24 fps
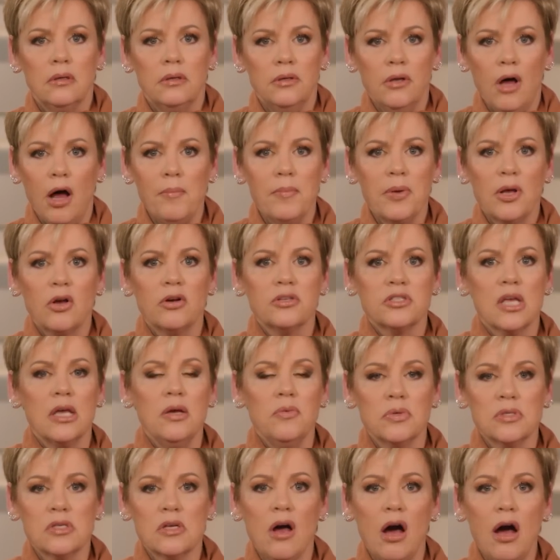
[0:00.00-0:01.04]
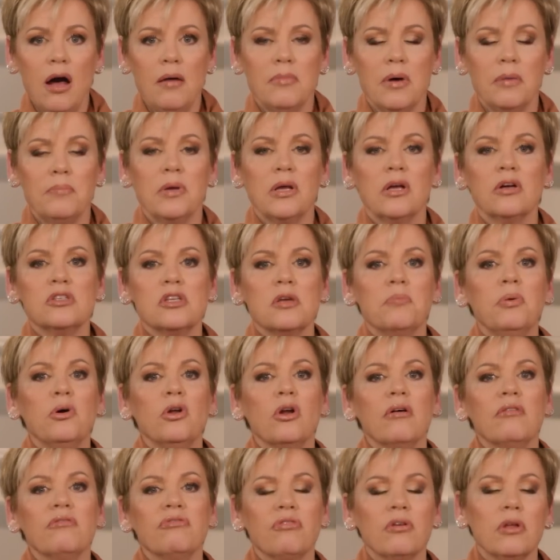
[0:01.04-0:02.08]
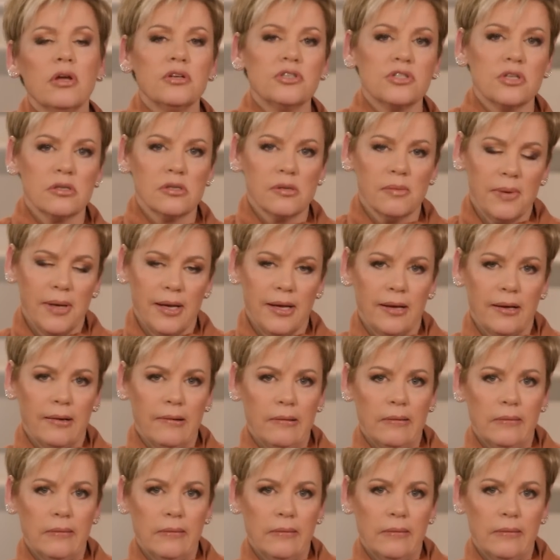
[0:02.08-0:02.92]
Not because he was God, but because he put on flesh as a man.